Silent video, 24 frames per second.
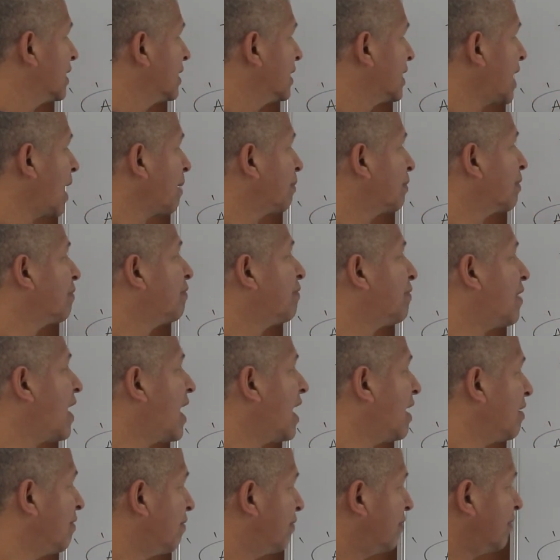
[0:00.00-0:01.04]
chapter
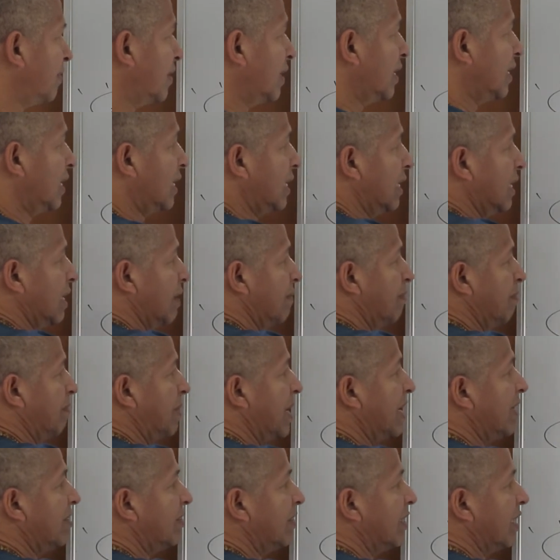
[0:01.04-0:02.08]
5
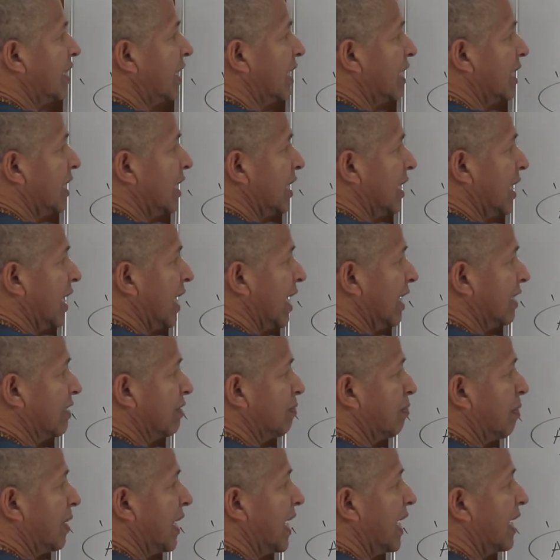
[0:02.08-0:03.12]
basically
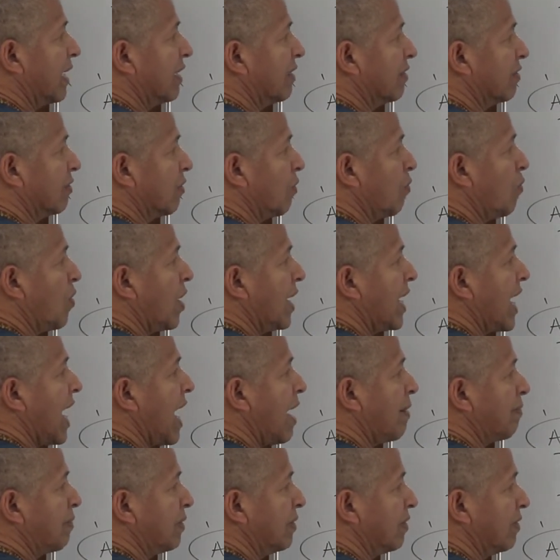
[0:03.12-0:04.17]
explains what
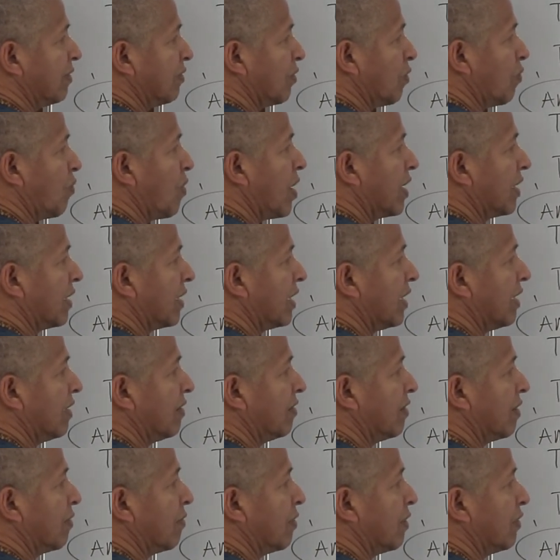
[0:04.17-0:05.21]
happens or what
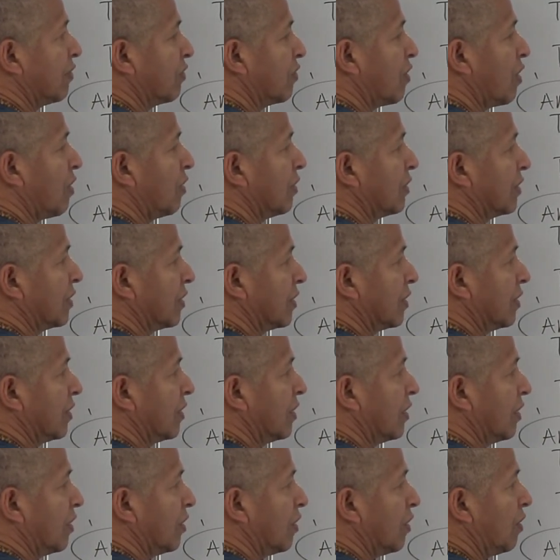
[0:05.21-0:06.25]
is the result
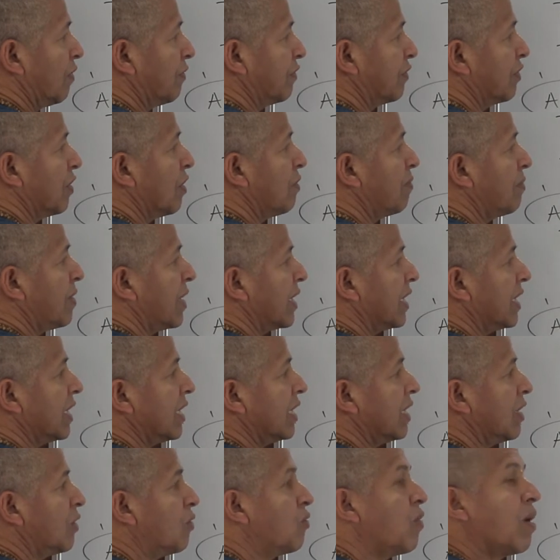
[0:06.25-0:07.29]
of
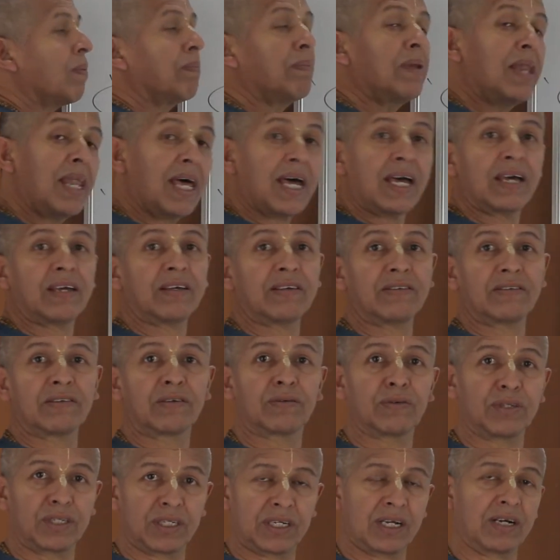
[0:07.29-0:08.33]
somebody who applies
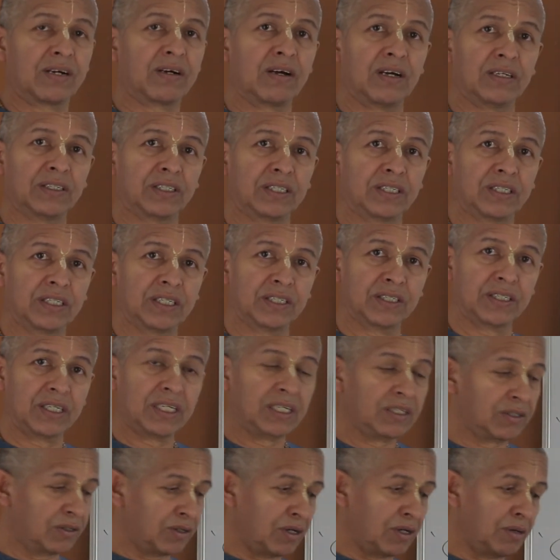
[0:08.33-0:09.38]
Krishna consciousness
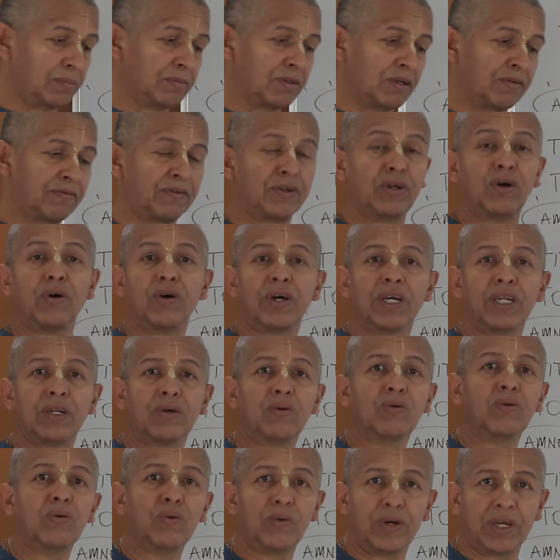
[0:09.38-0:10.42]
in terms of knowing
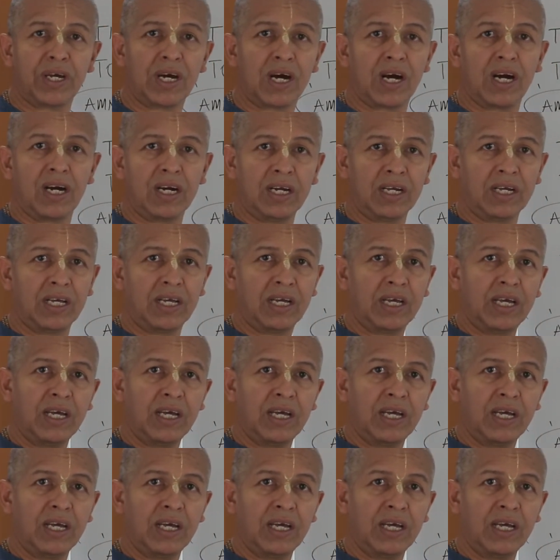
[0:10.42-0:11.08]
who we are,